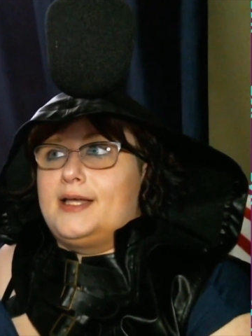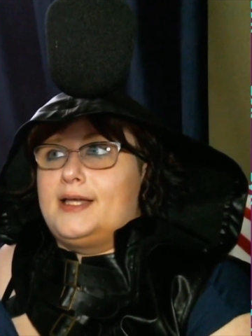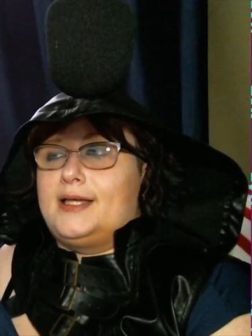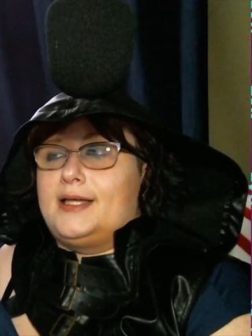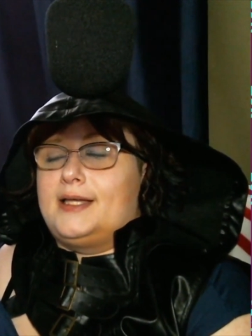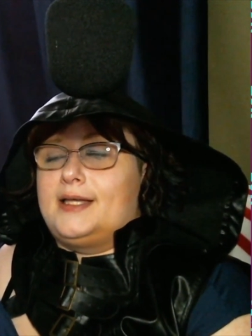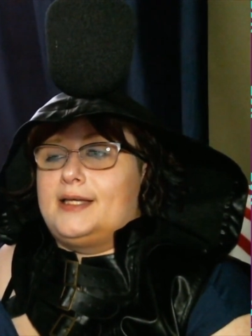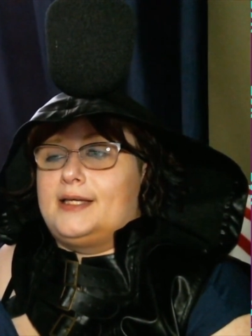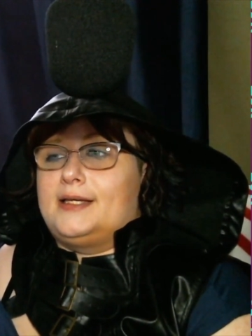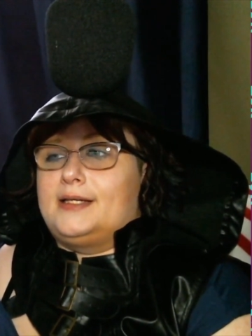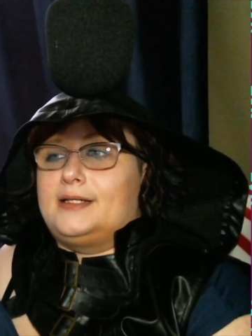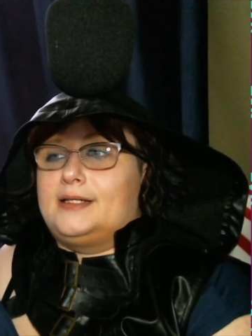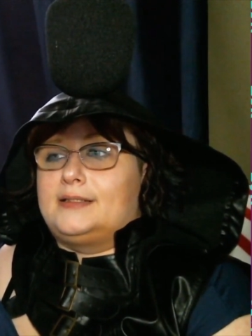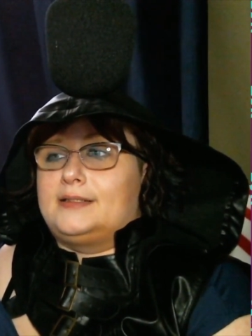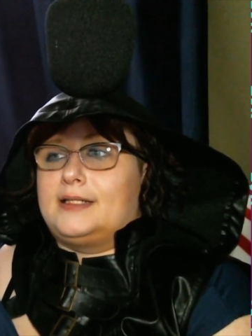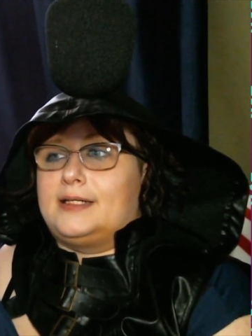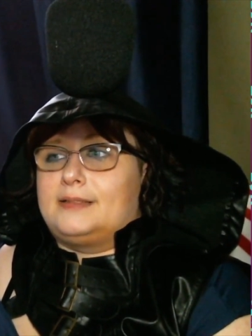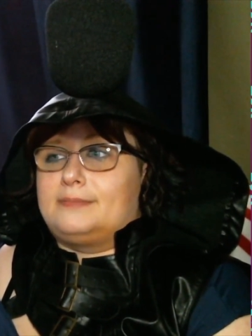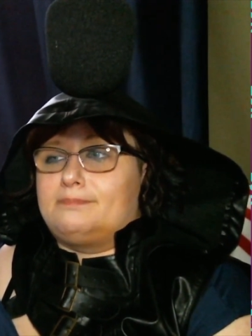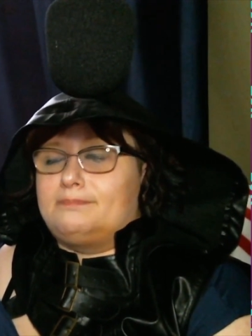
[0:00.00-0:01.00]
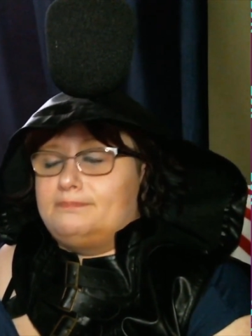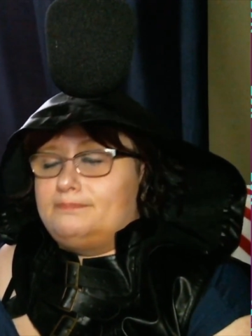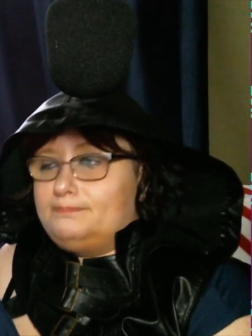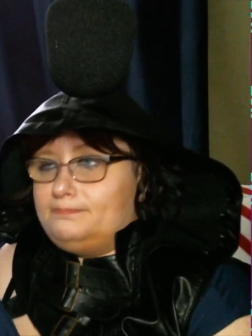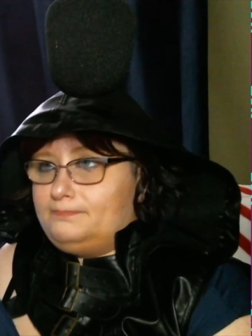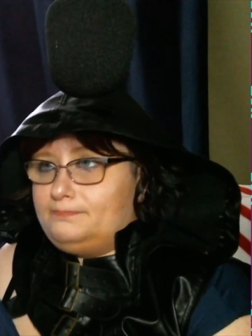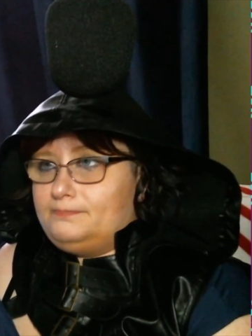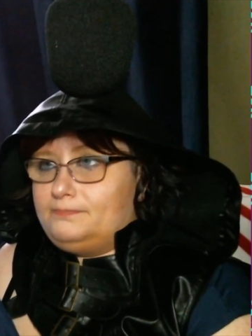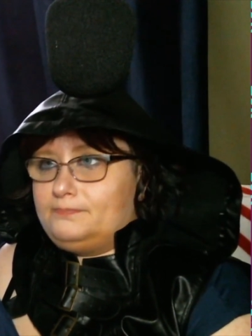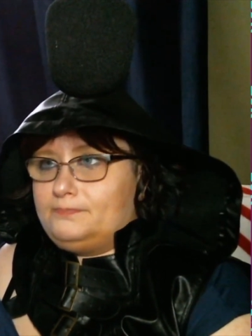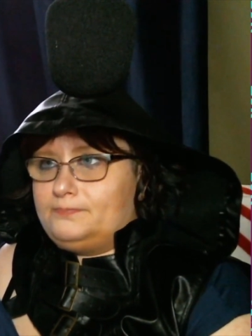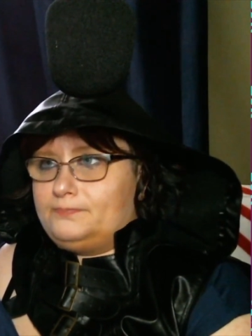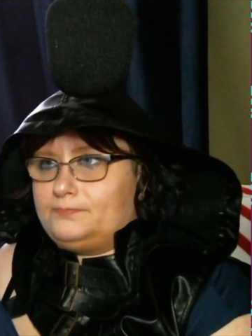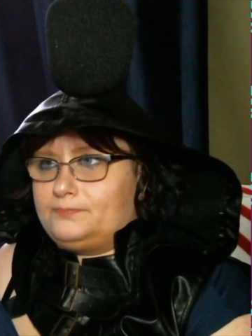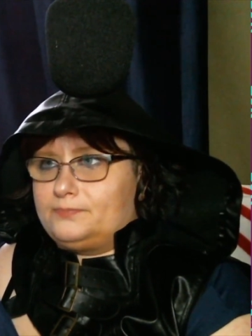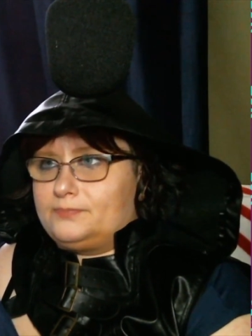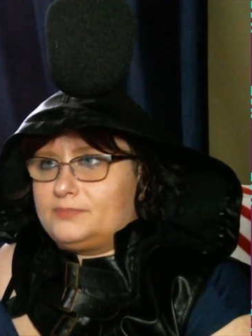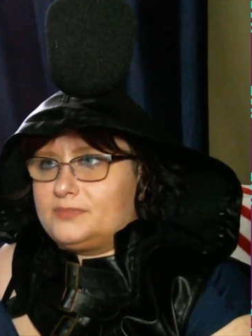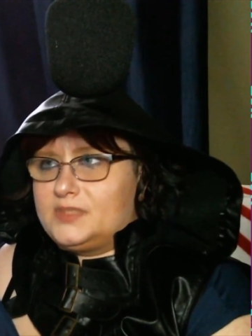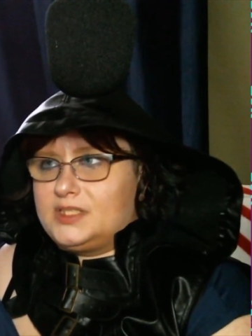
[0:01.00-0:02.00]
and at
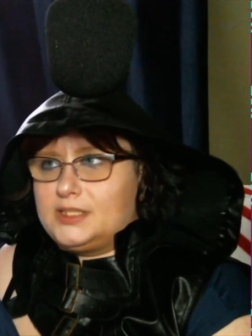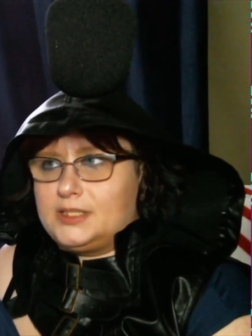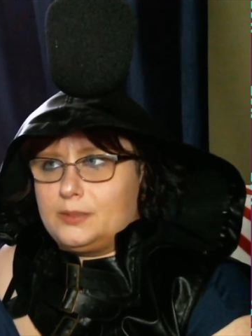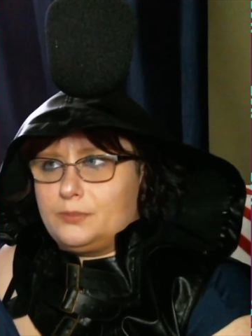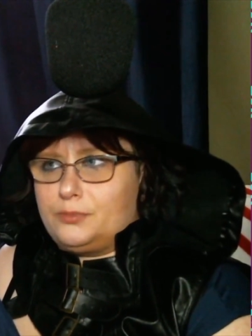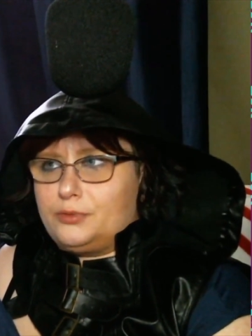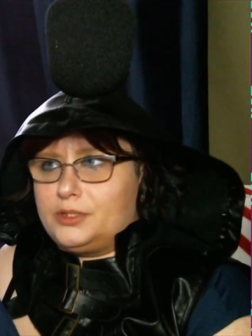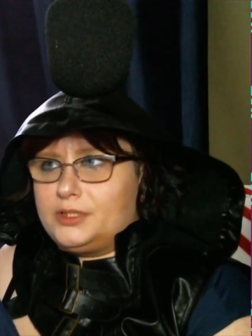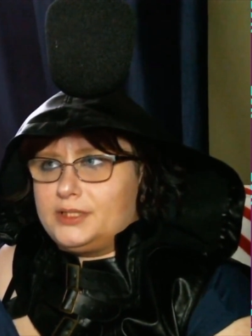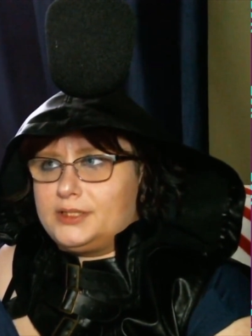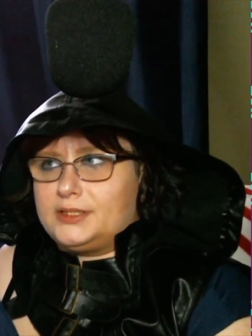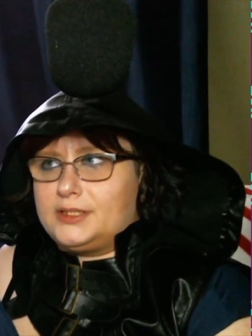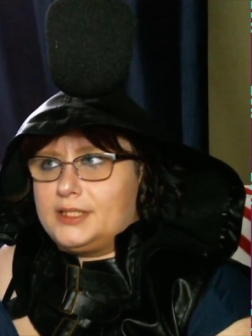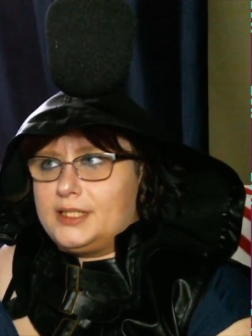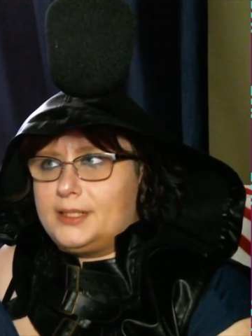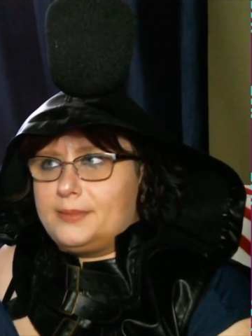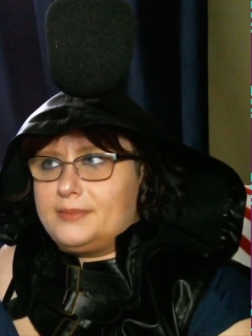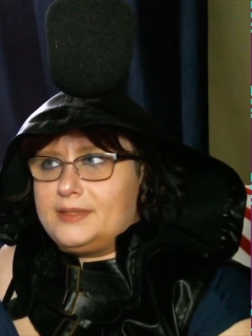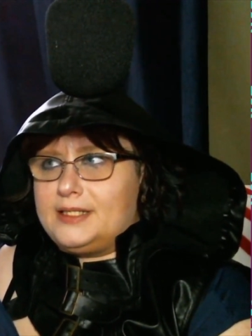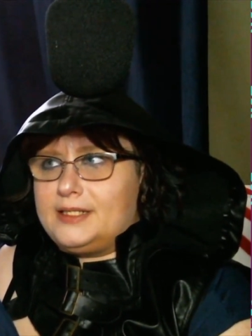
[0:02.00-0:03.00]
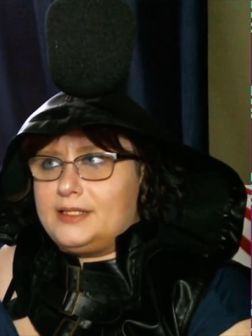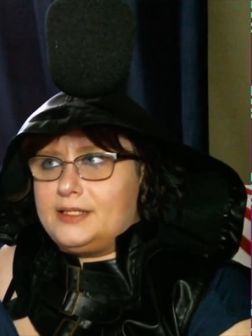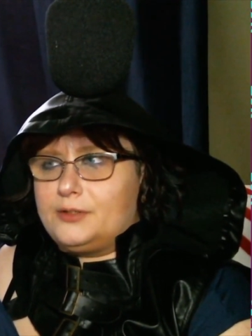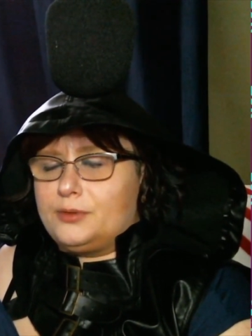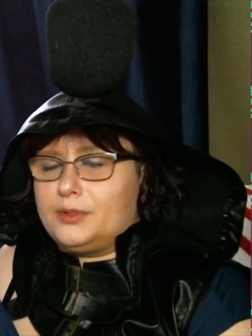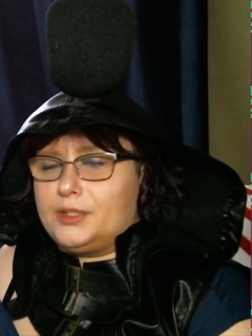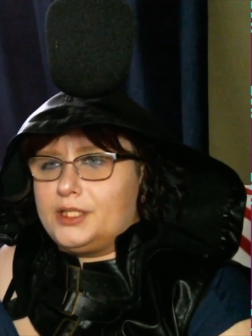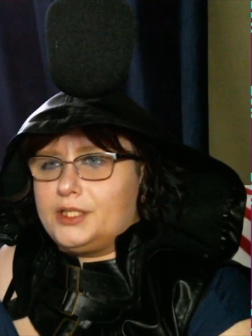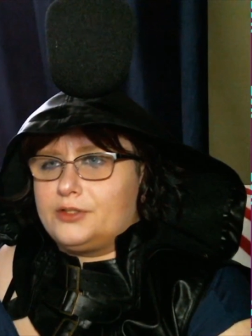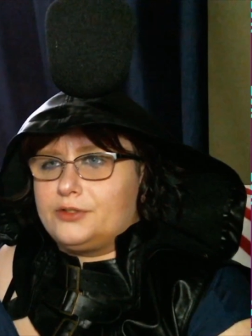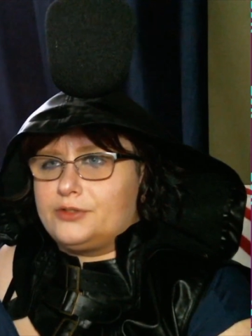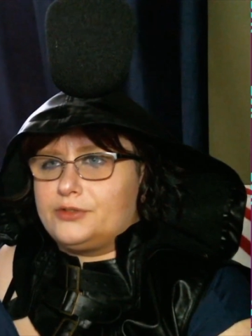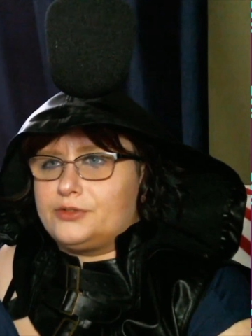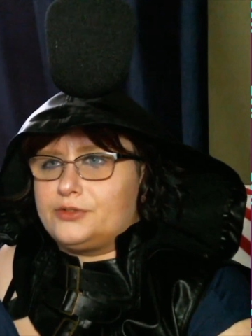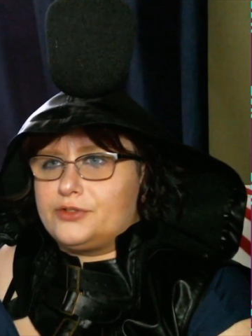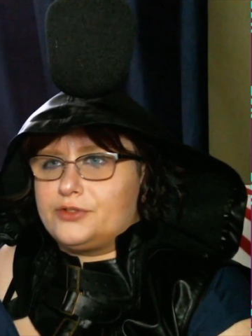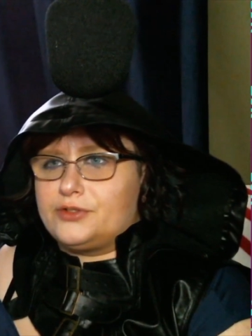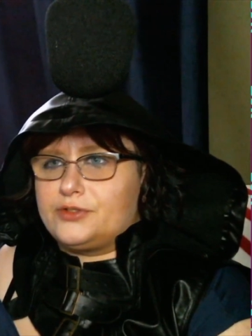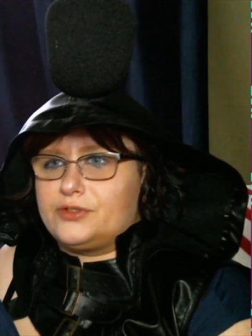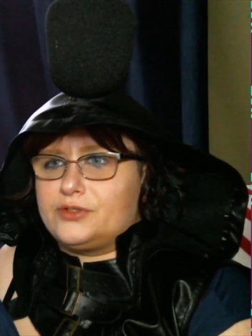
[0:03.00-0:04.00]
some point in time the creators
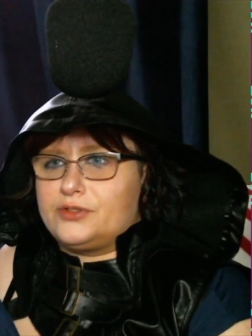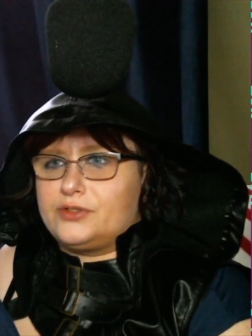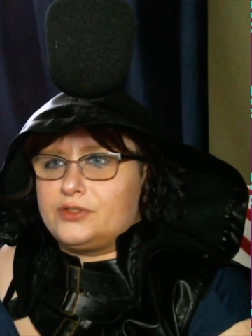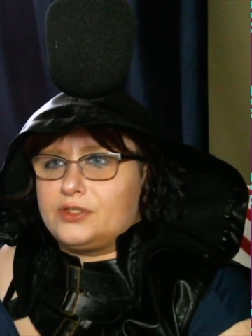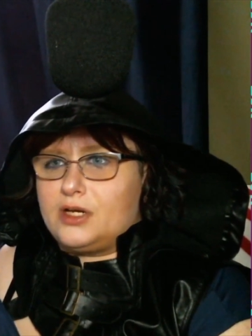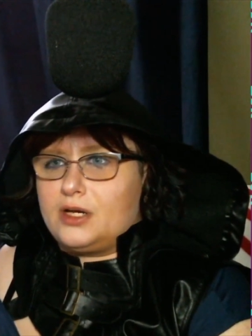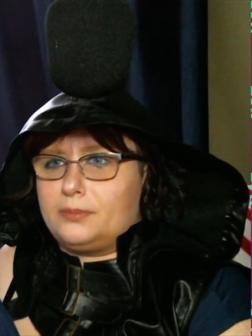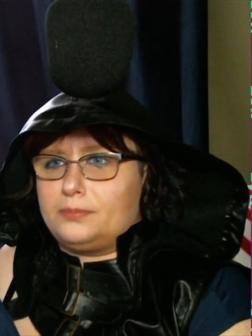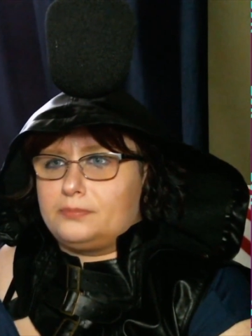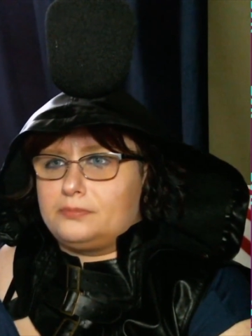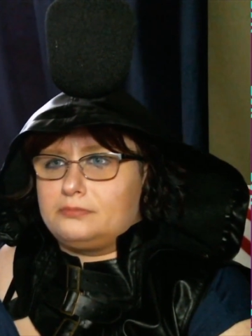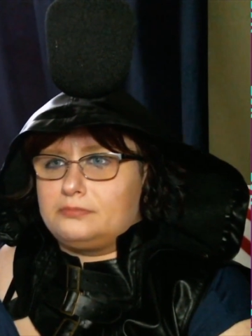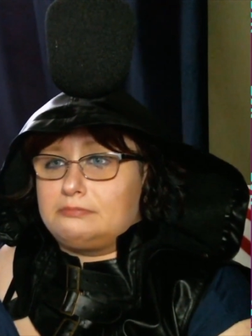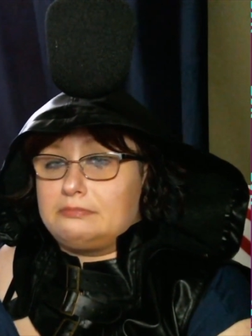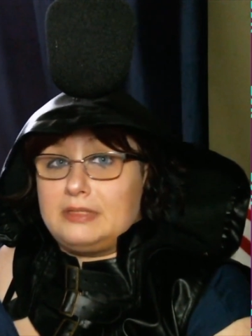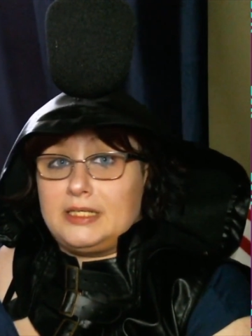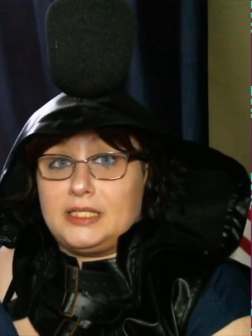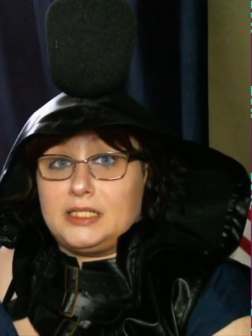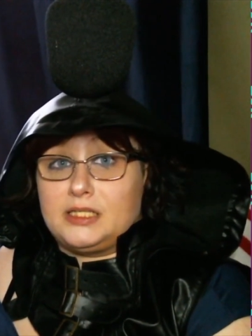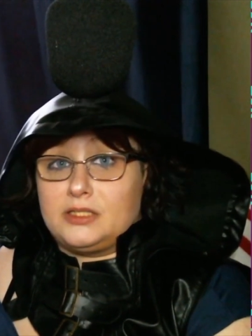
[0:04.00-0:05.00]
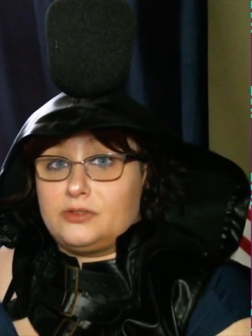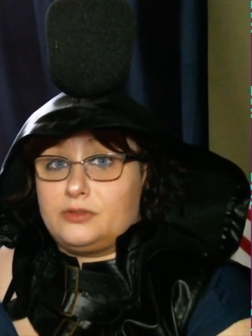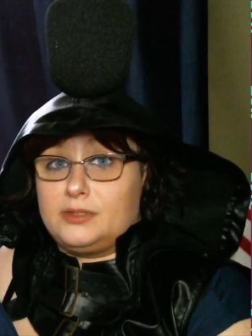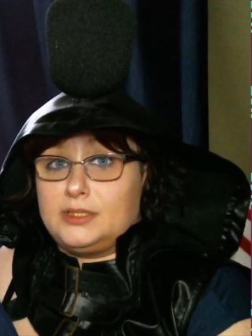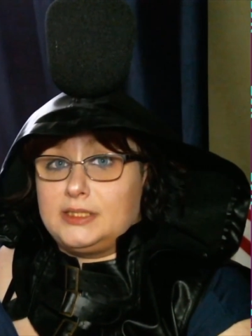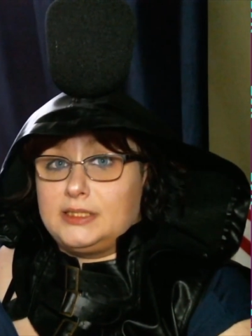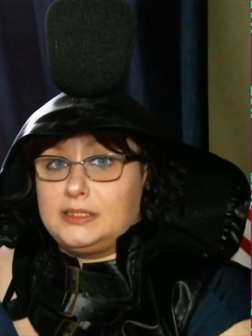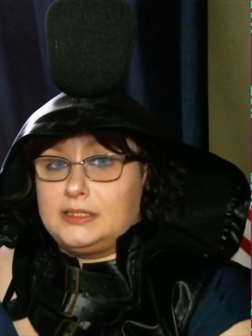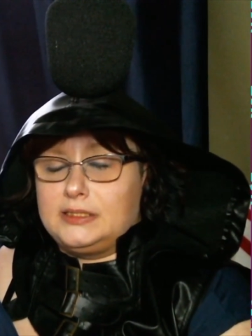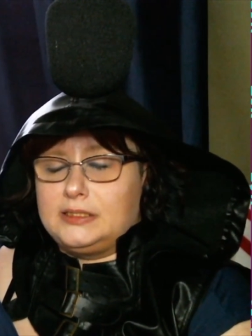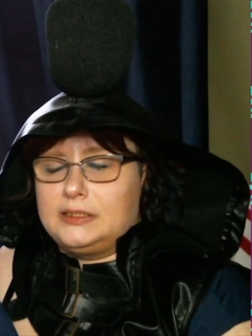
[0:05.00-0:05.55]
just stopped answering.